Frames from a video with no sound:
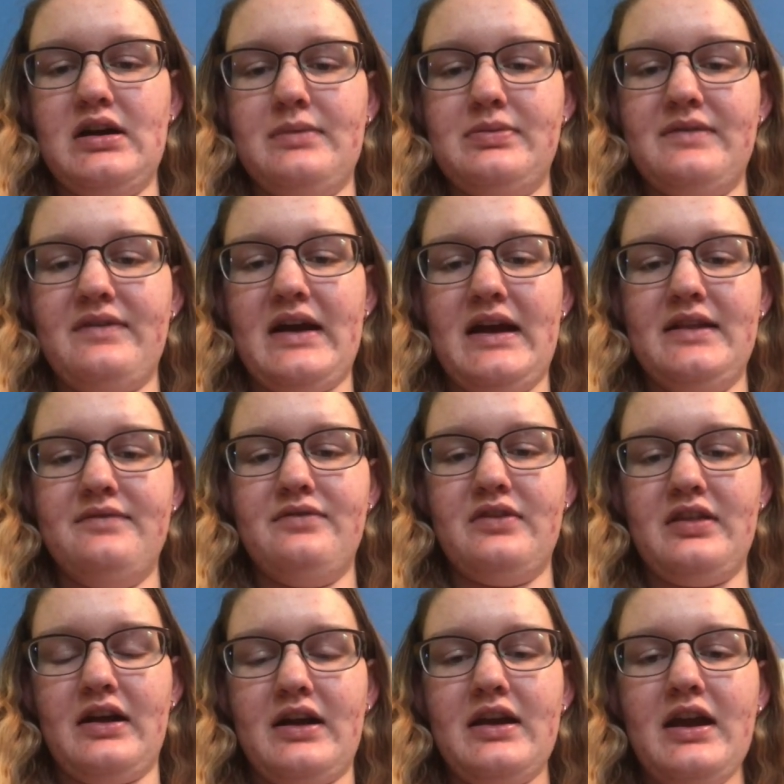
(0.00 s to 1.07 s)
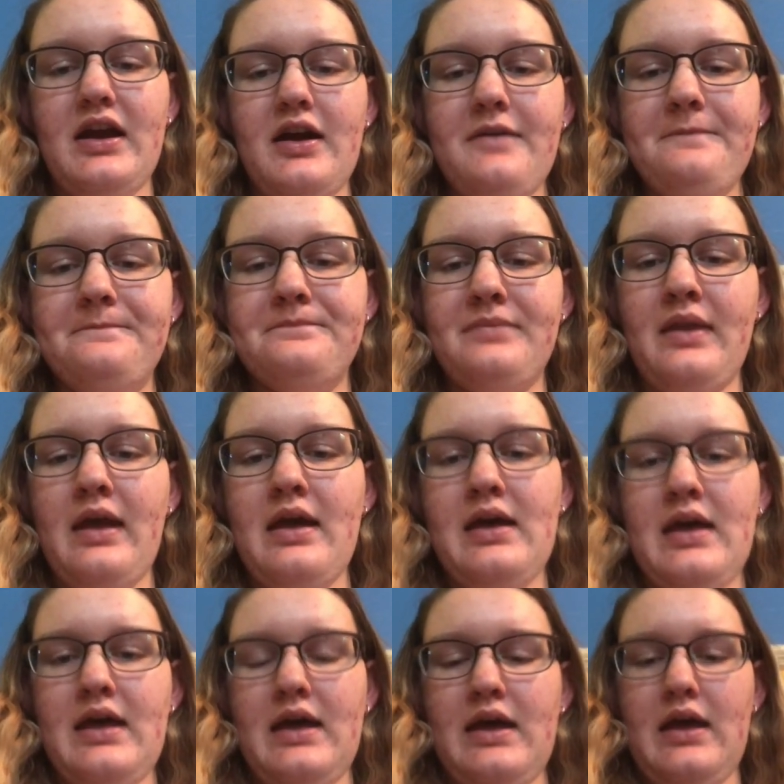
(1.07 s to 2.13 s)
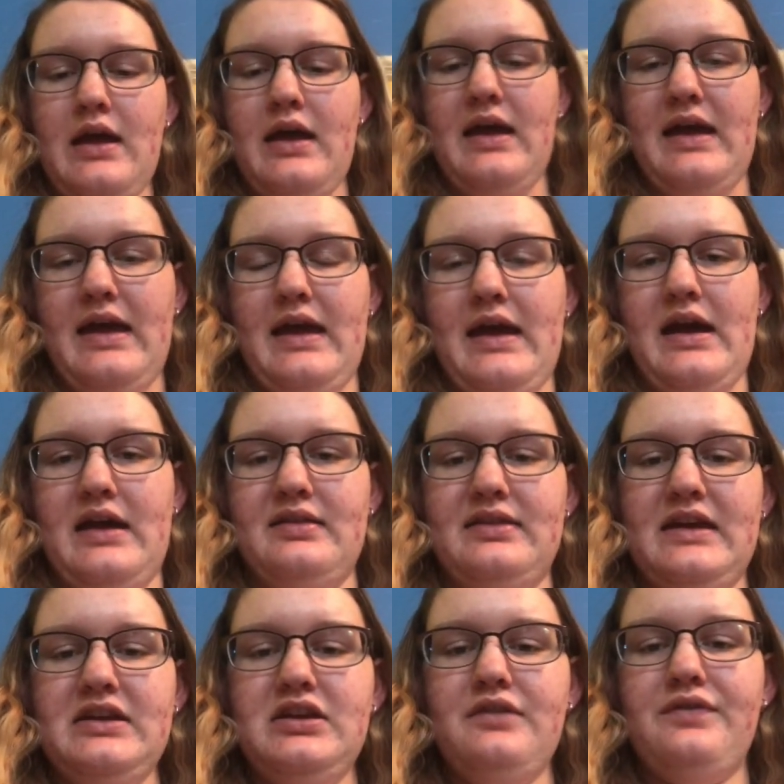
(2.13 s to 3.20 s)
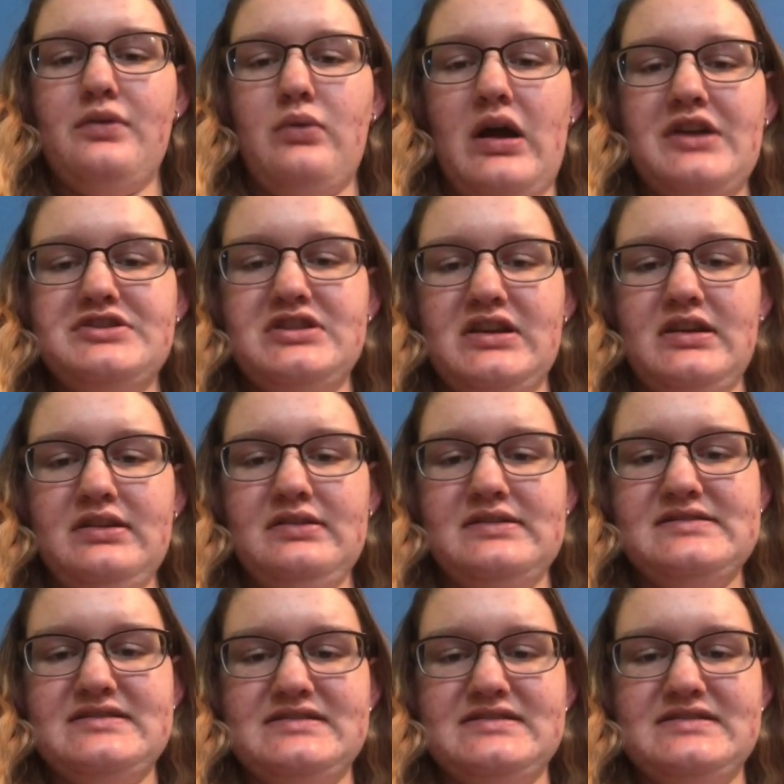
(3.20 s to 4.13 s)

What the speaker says: provide for their care. And thank you for watching. This